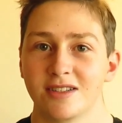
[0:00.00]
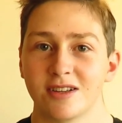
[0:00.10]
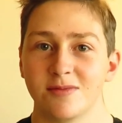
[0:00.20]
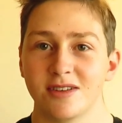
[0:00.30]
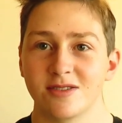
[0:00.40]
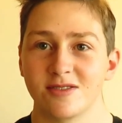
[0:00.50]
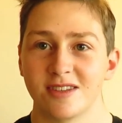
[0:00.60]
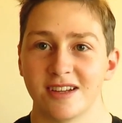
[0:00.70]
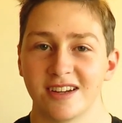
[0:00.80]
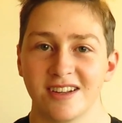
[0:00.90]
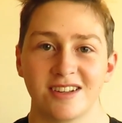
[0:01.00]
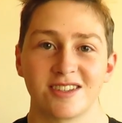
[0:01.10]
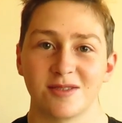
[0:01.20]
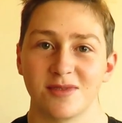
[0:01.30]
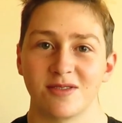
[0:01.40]
it's going to be interesting.
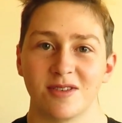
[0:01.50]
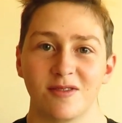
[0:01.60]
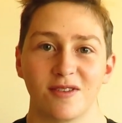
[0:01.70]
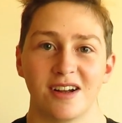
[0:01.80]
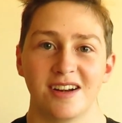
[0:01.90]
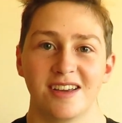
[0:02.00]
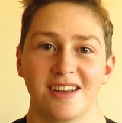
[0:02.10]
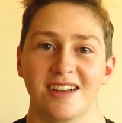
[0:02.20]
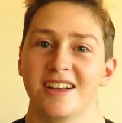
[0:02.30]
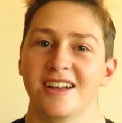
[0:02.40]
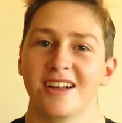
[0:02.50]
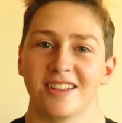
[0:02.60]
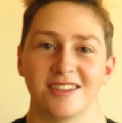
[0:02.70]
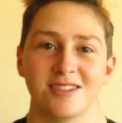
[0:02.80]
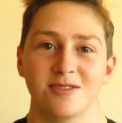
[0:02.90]
It's going to be a rough ride.
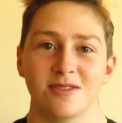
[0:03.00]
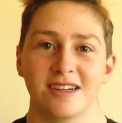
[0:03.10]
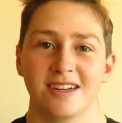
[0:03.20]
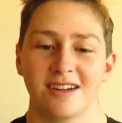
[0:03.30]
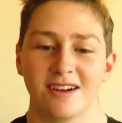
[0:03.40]
Let's do it.